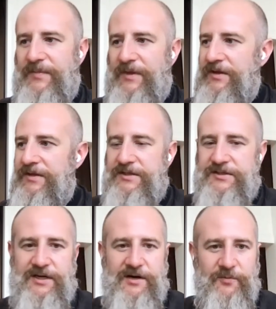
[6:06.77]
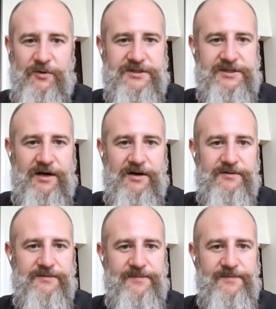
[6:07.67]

it just kind of works out.